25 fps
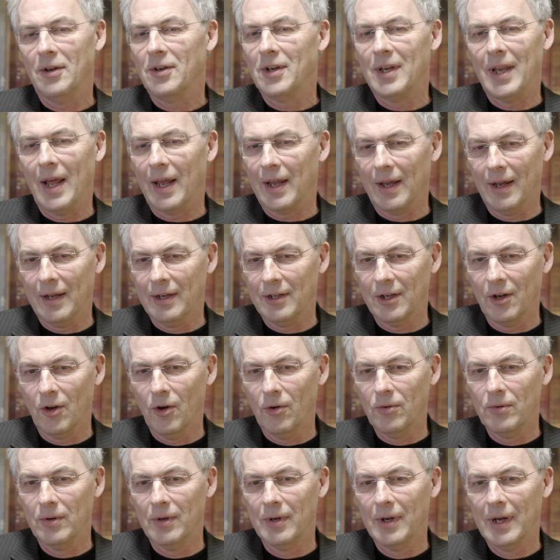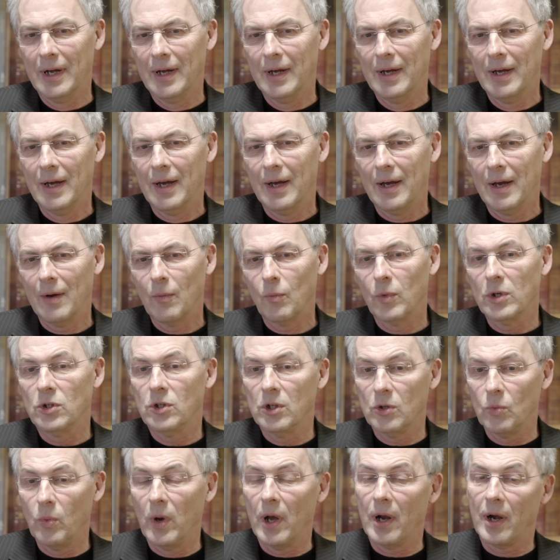decades ago, which
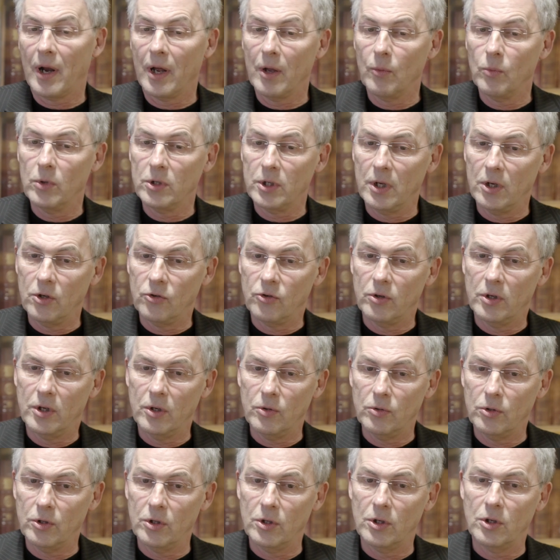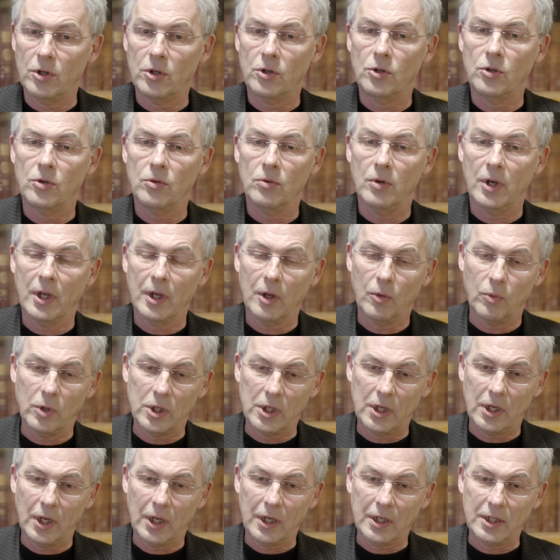is where I was introduced to
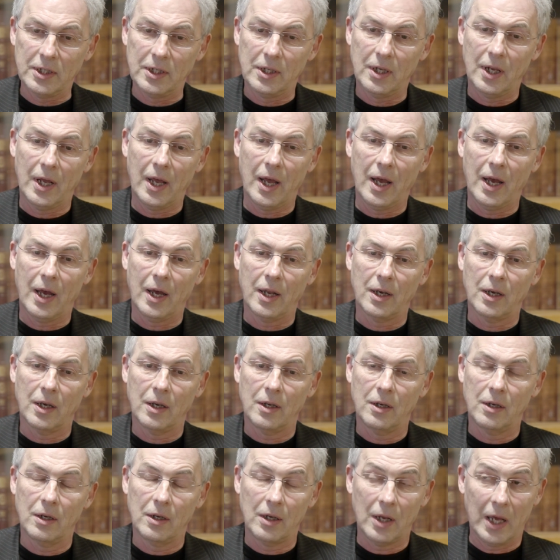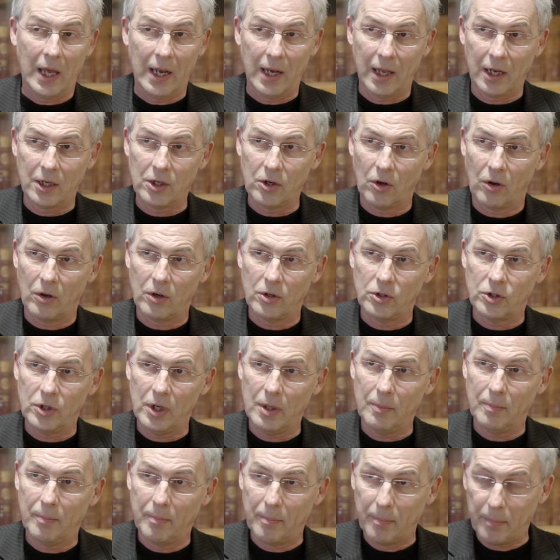linguistics and
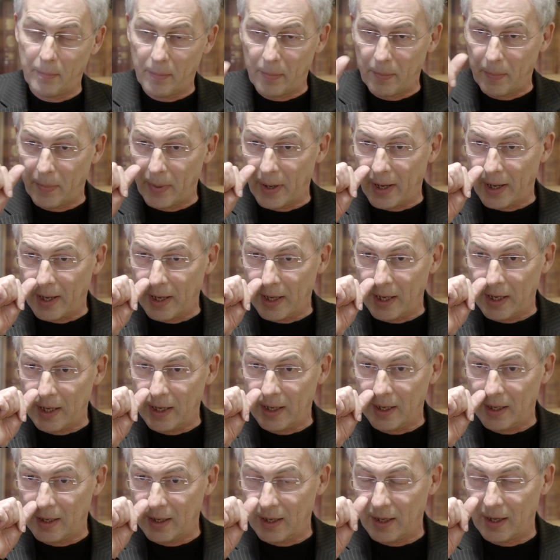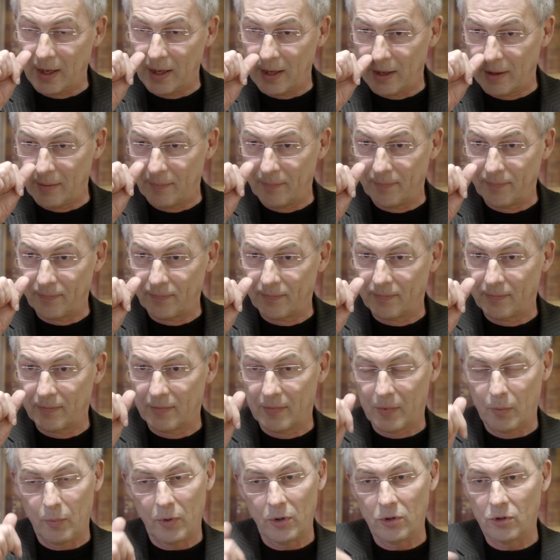dialectology by a
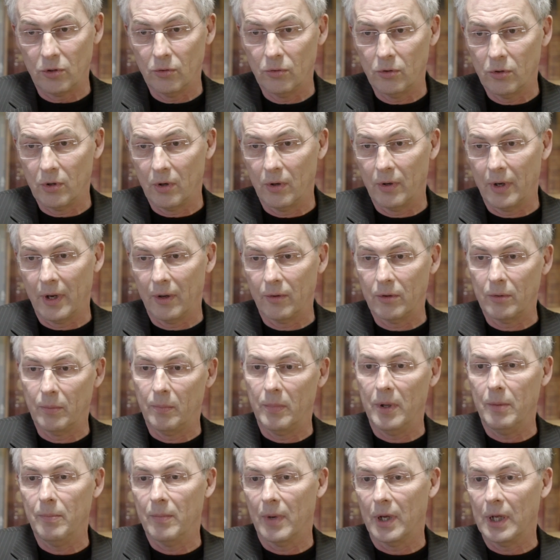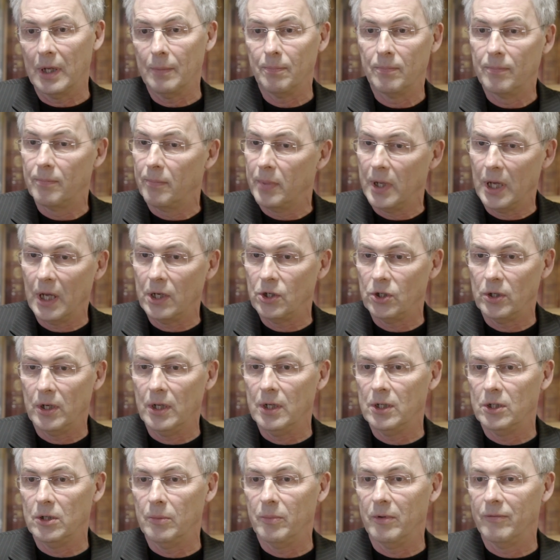person who turned out to be my
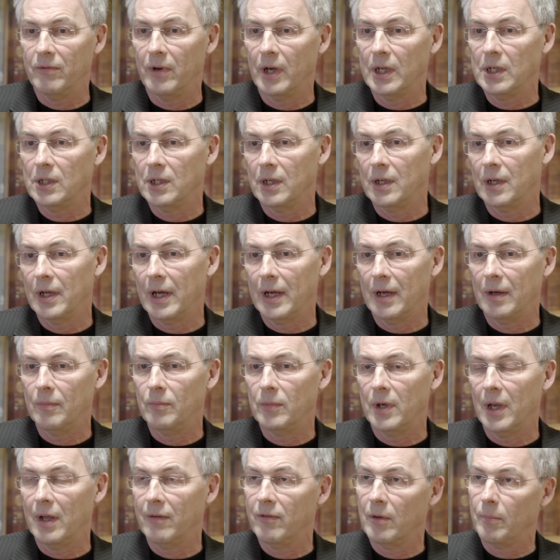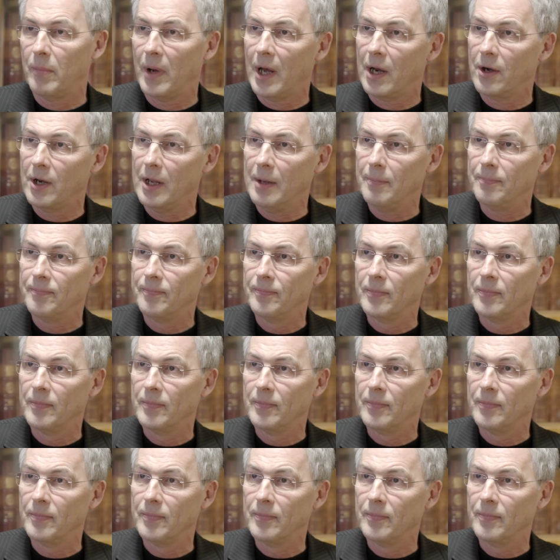PhD supervisor, David Parry,